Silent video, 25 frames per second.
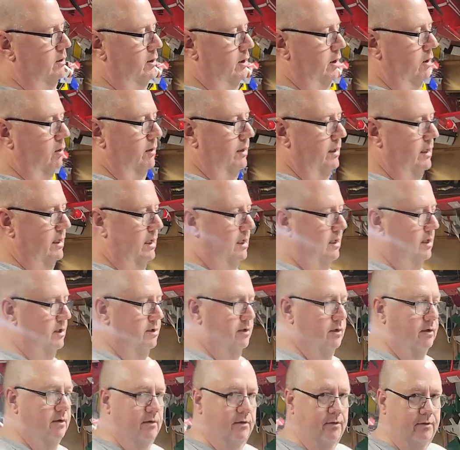you only get
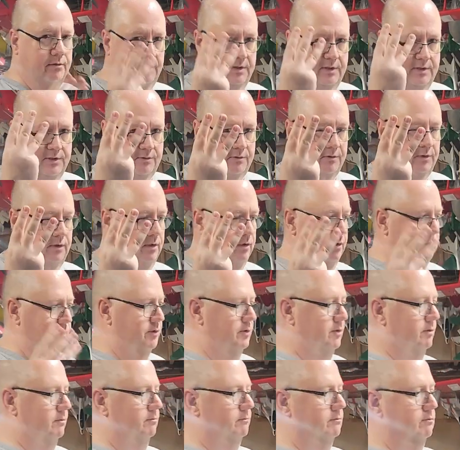three
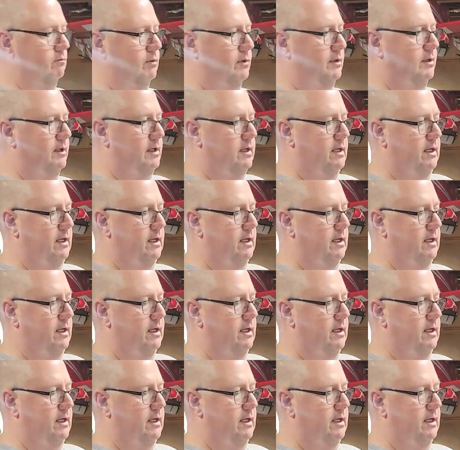screws with a